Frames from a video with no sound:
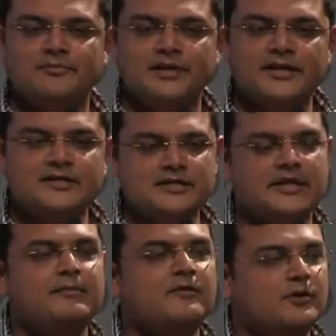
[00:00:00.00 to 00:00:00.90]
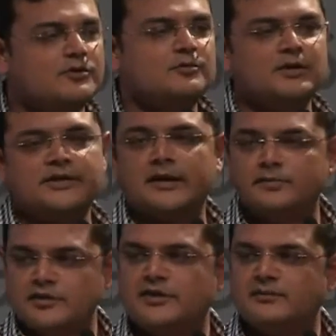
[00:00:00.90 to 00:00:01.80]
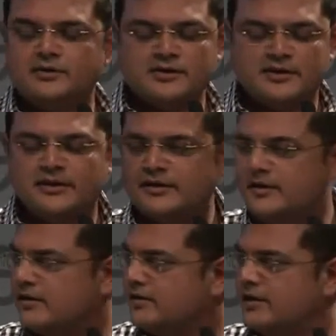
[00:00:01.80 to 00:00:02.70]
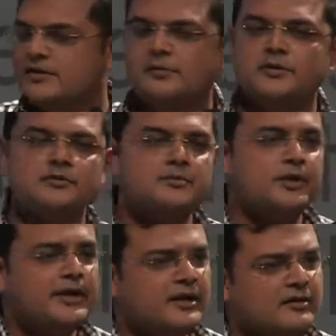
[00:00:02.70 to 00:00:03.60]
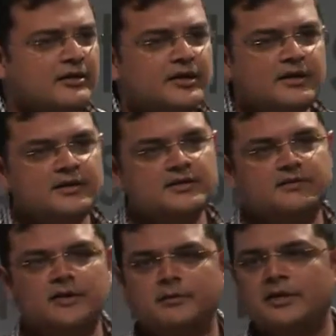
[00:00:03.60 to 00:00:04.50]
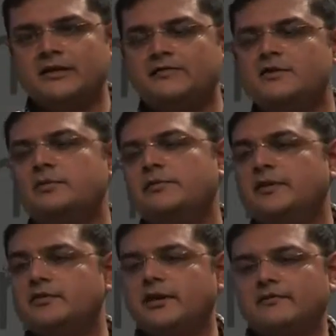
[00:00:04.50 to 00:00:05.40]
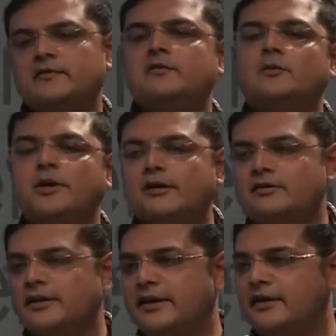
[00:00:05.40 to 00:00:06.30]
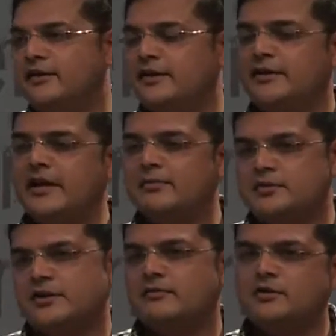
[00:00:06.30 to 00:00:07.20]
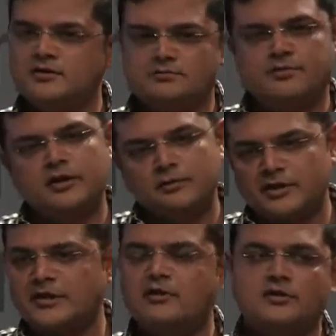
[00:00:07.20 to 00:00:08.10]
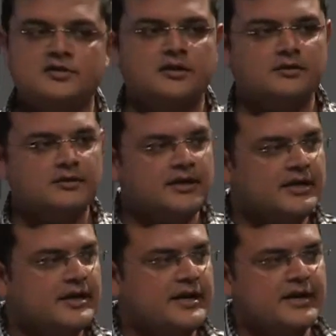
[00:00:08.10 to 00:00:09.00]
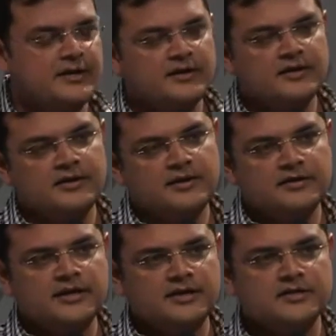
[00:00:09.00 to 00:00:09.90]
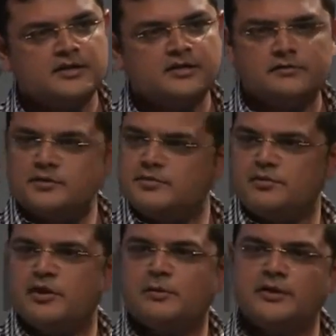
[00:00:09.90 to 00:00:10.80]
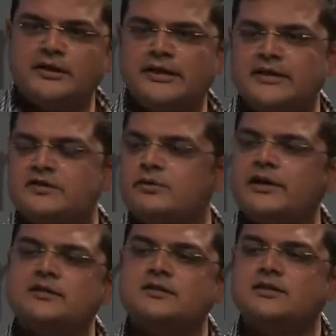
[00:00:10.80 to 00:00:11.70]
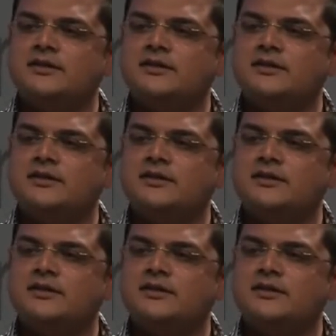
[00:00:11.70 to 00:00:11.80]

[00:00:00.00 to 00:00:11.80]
It's the same folks who built campus networks, and as Arpit was pointing out, there's a fundamental difference between the traffic flow pattern in campus networks, predominantly north-south, and in the data center, it was predominantly east-west.